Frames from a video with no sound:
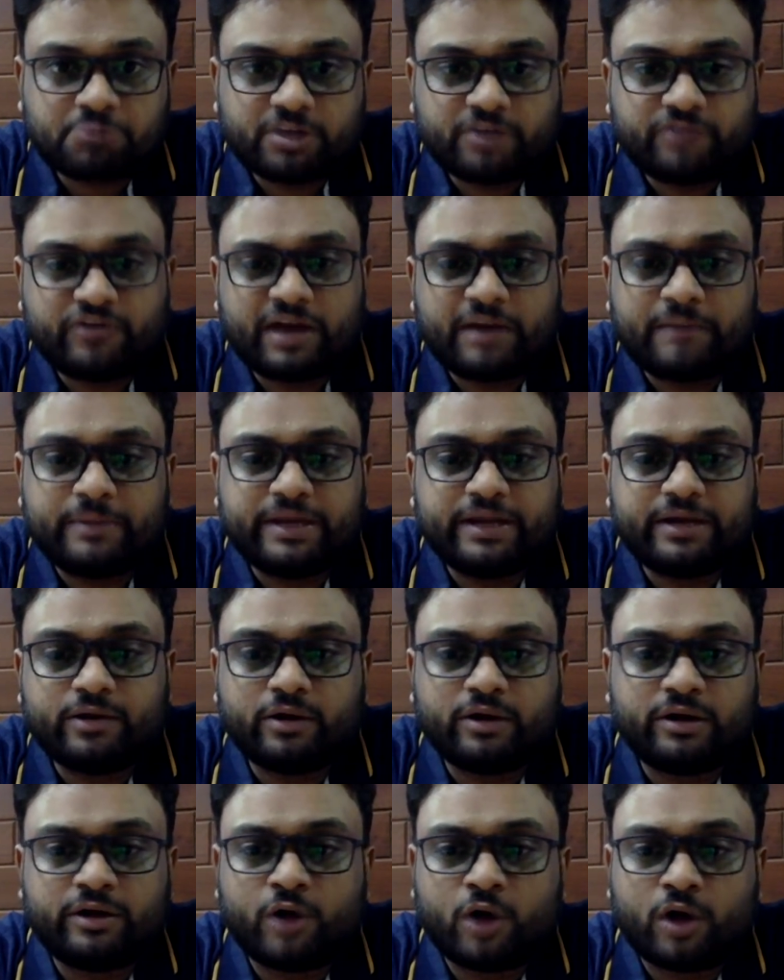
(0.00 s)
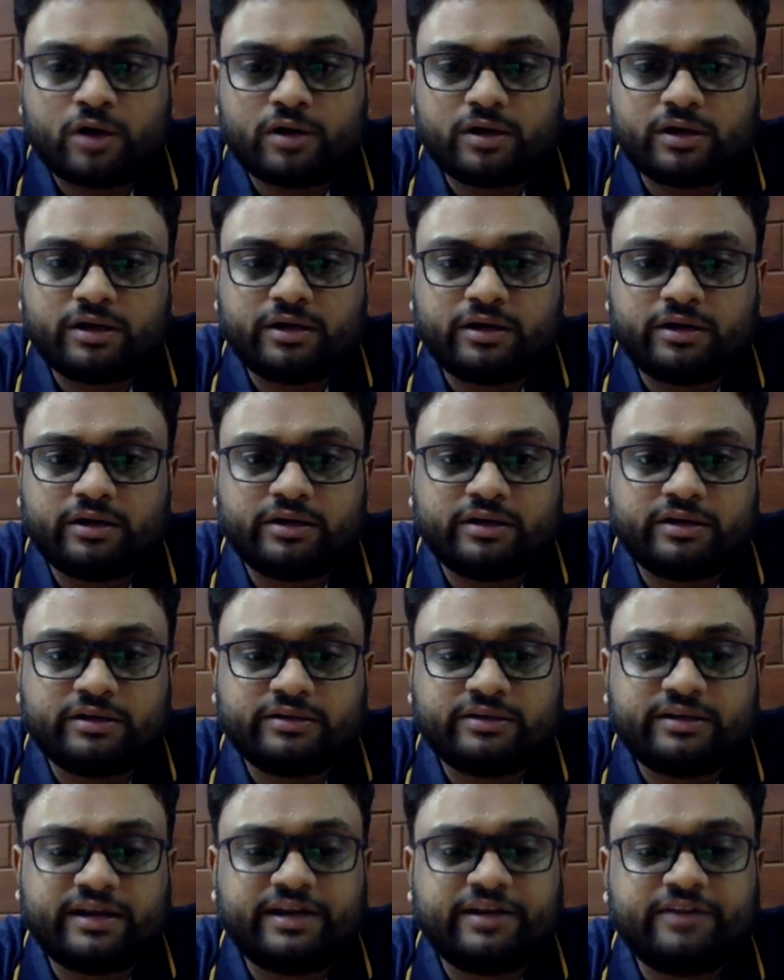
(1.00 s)
fabric or Docker
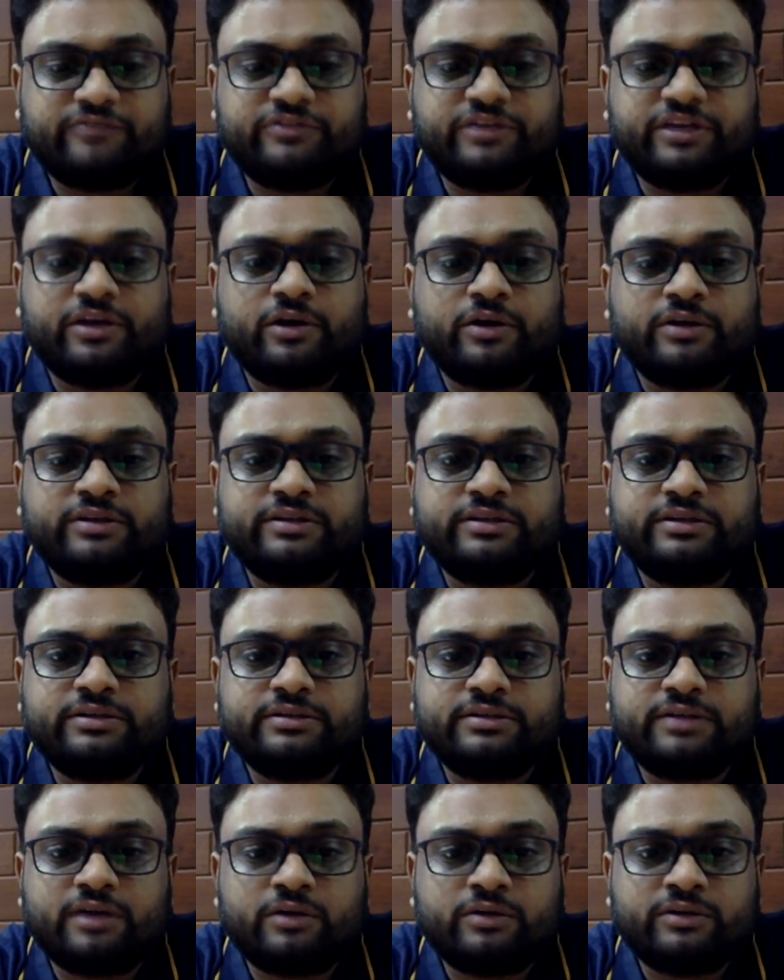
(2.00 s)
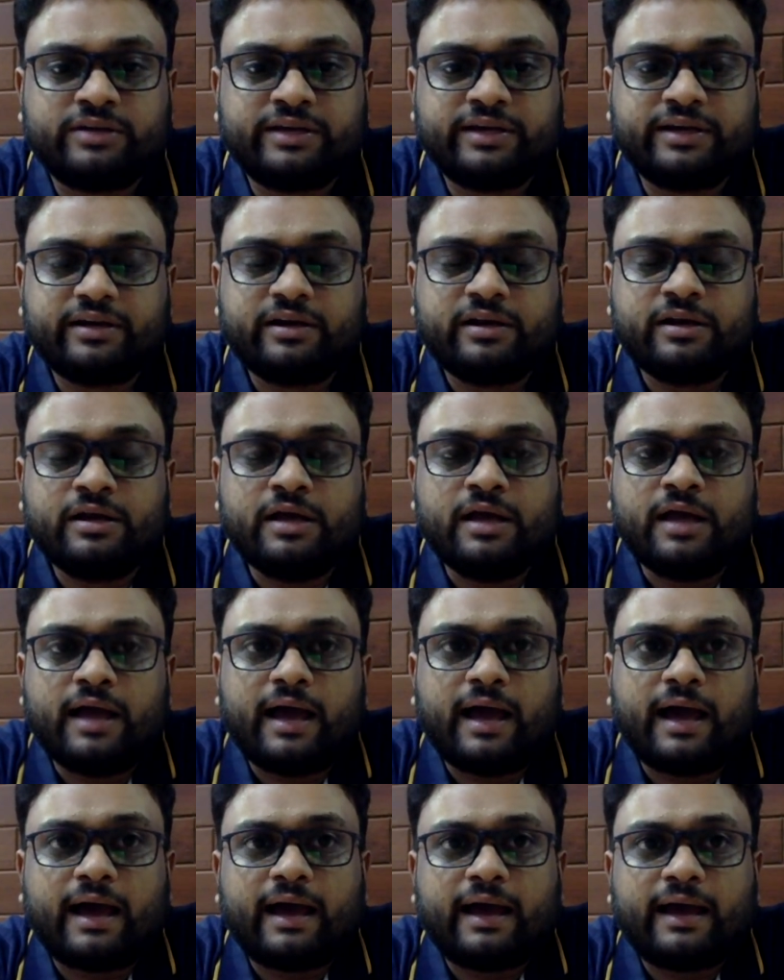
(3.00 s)
kind of thing on there,
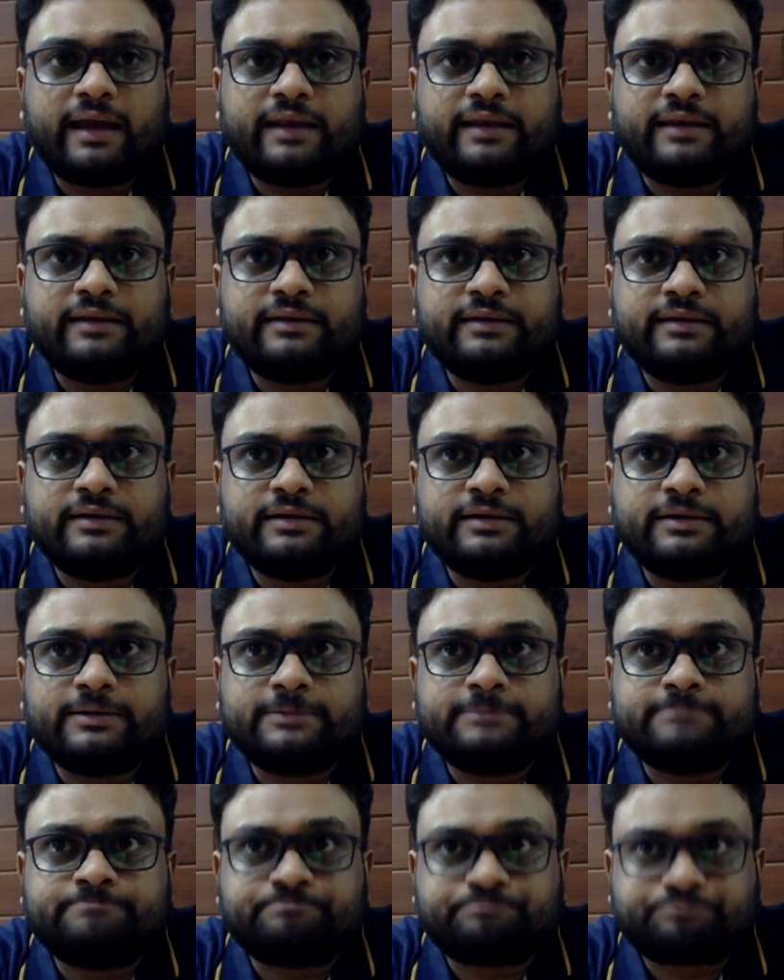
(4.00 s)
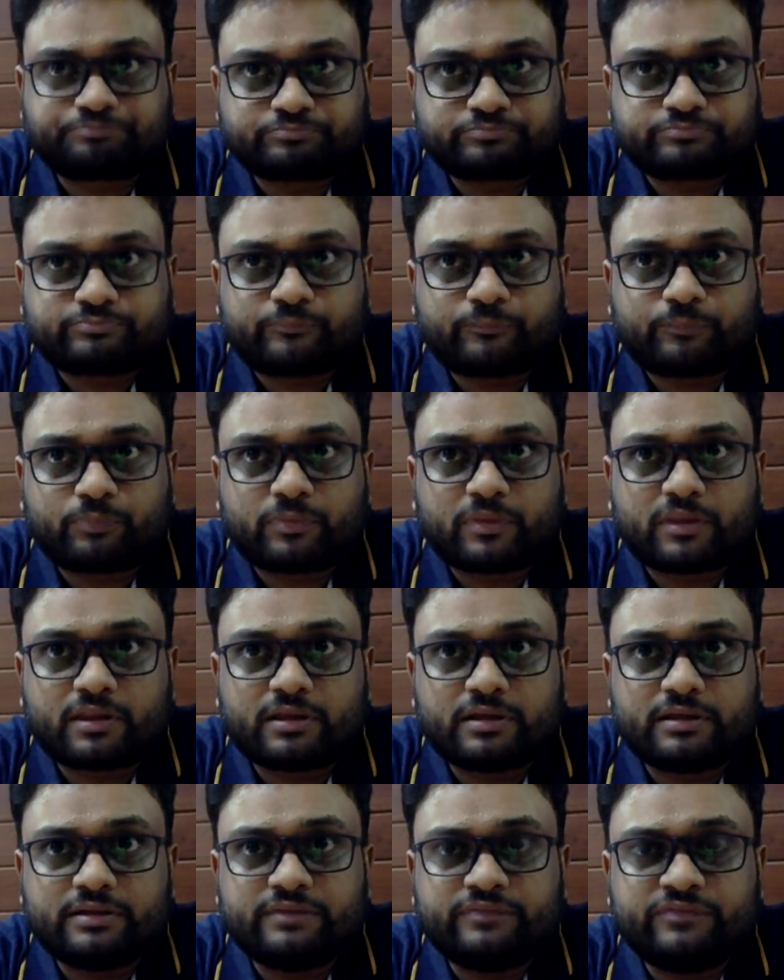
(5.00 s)
and
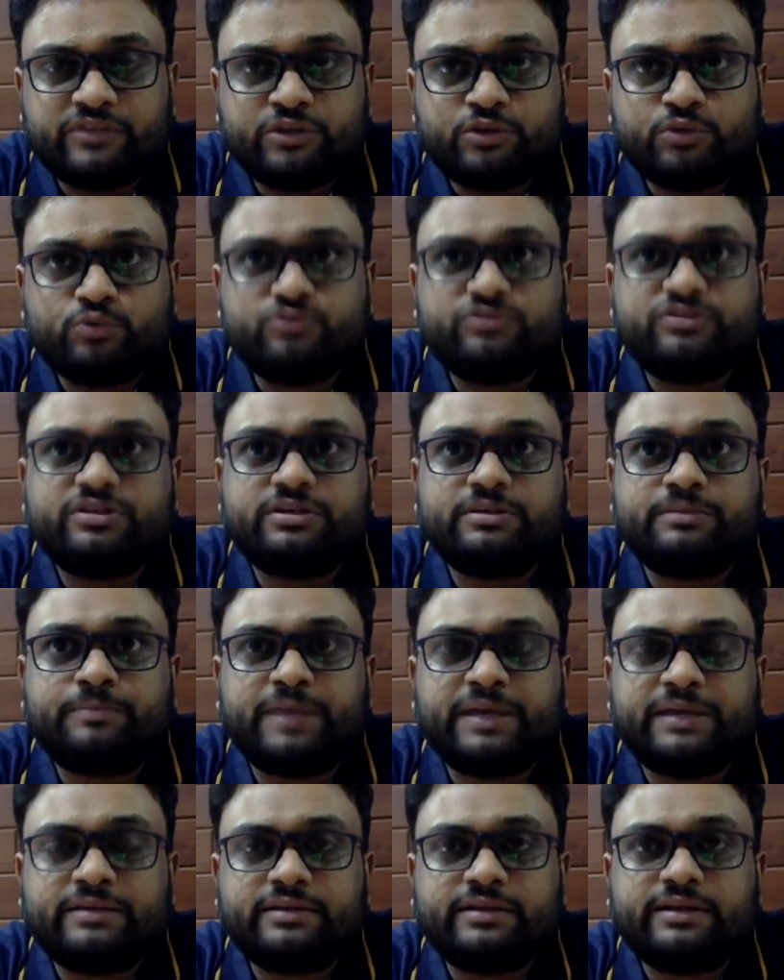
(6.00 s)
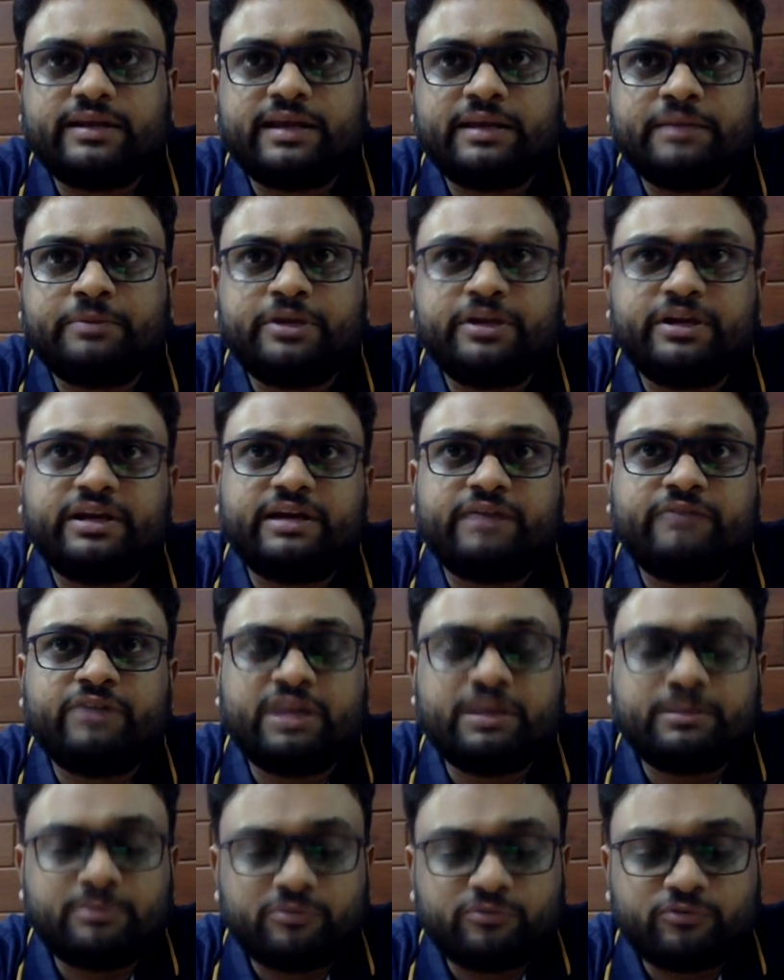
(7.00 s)
we used a Python library
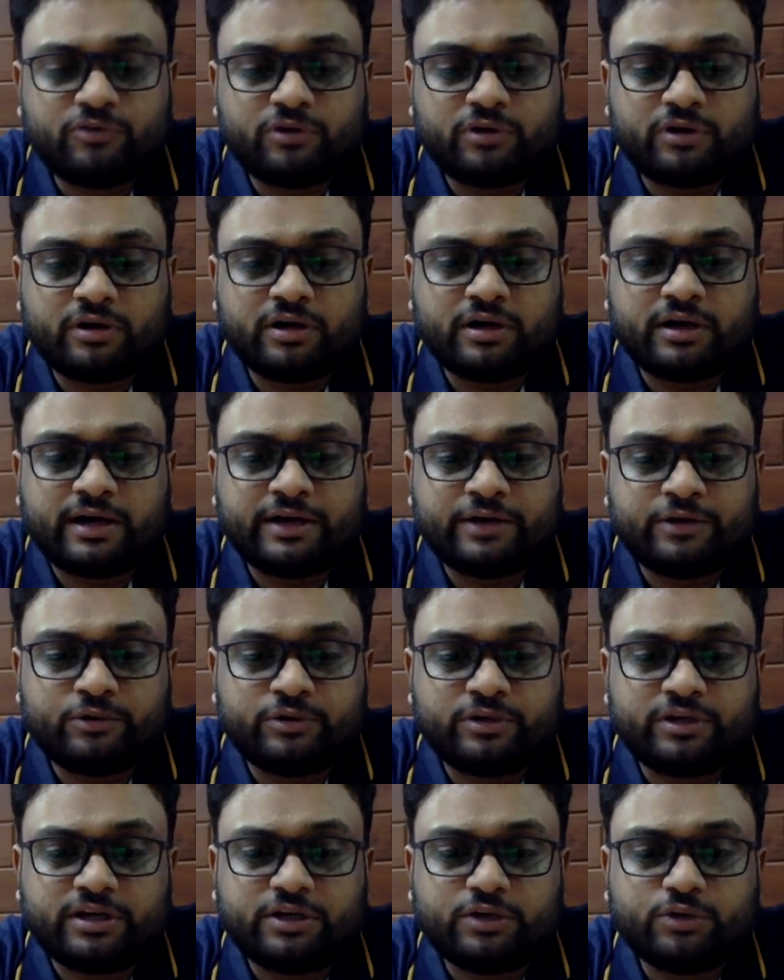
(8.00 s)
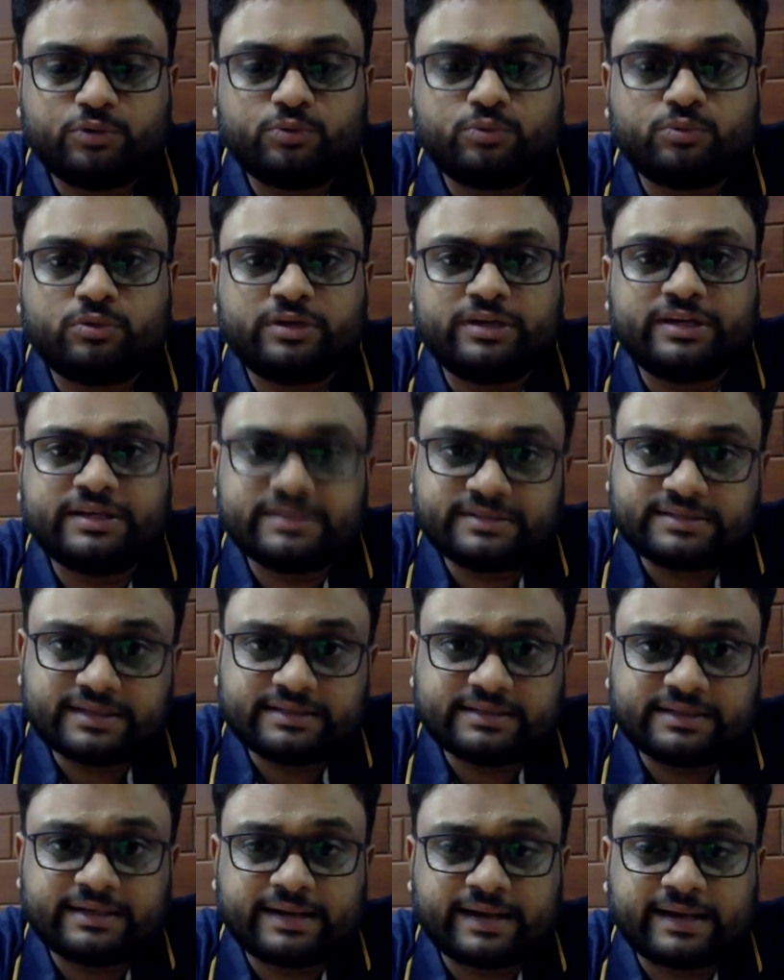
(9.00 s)
available for IOTA to initiate
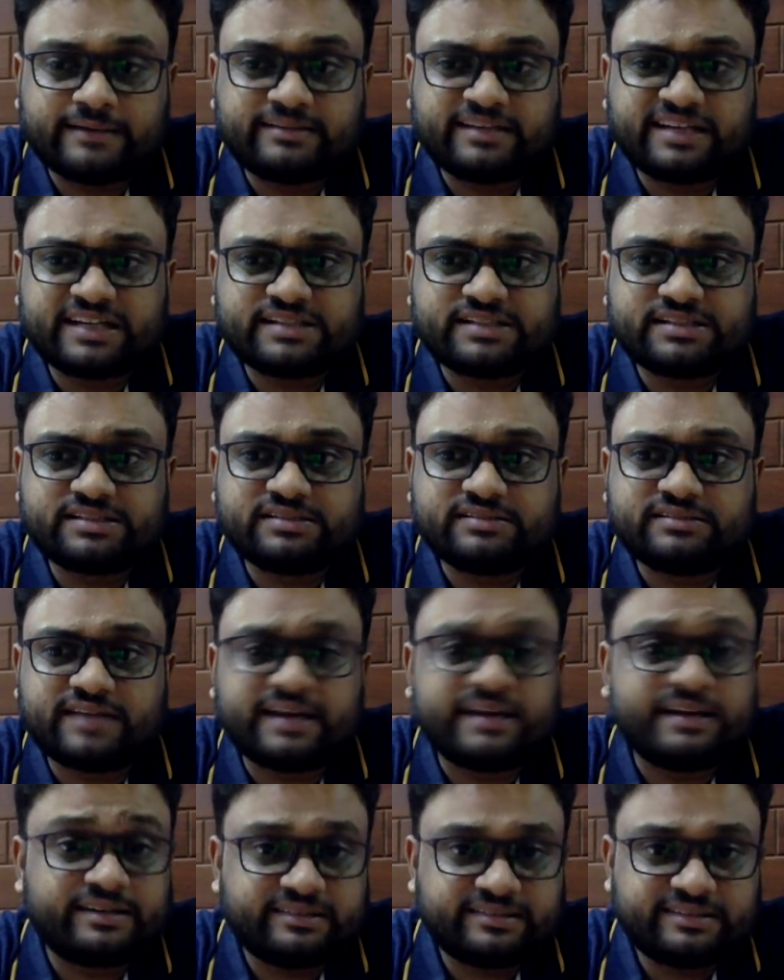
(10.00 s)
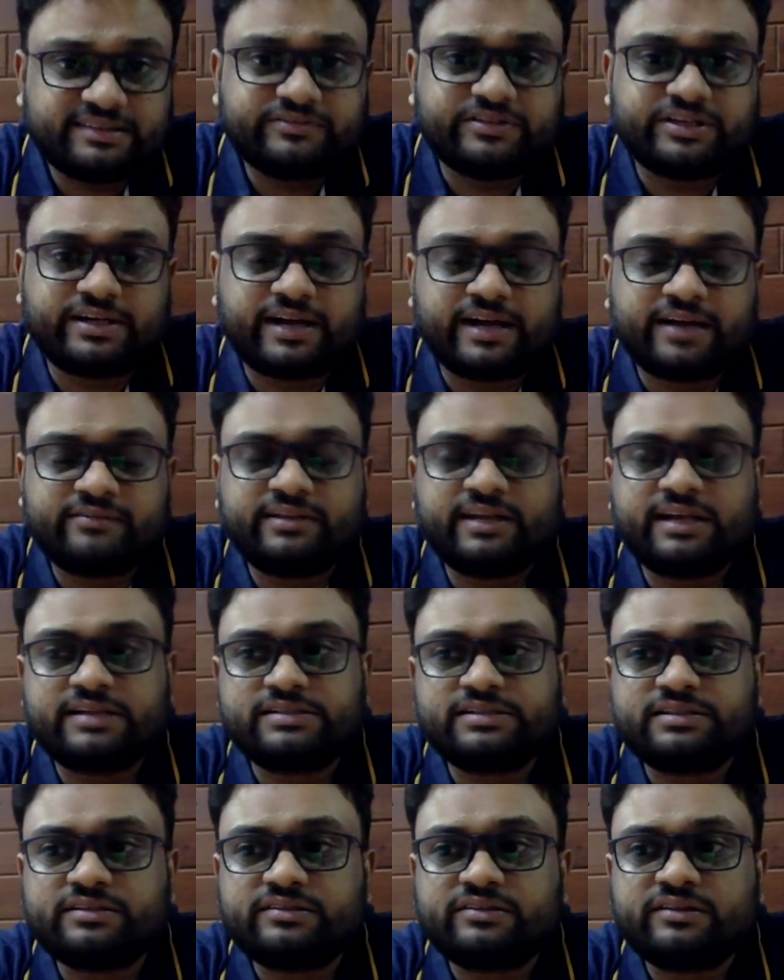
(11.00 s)
the transactions and receive the
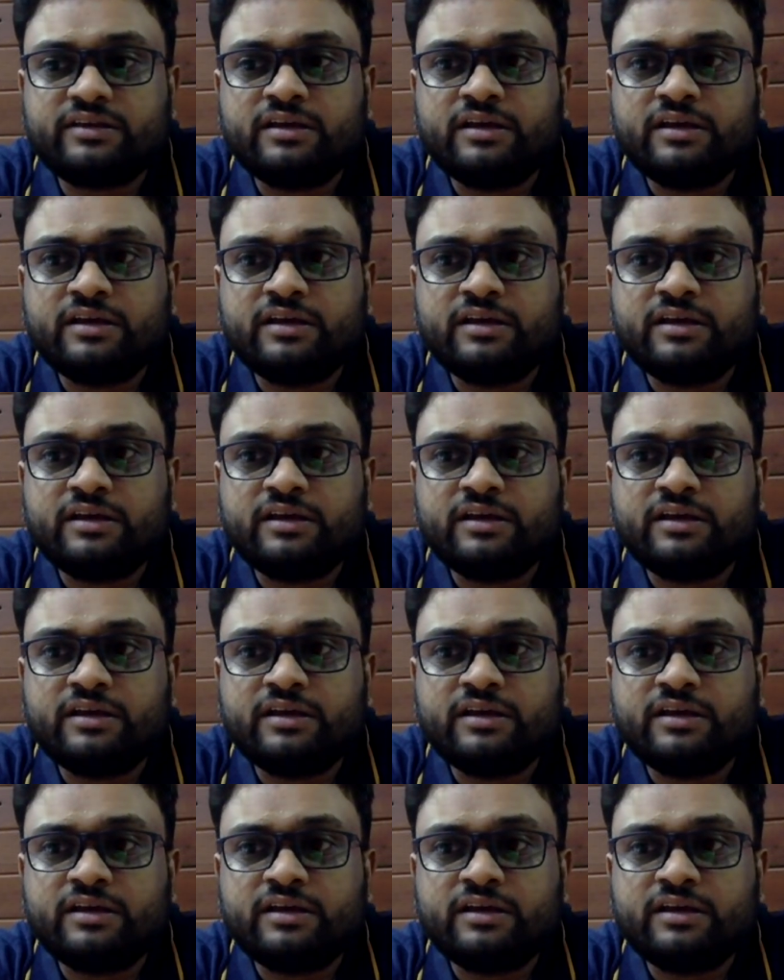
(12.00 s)
transactions.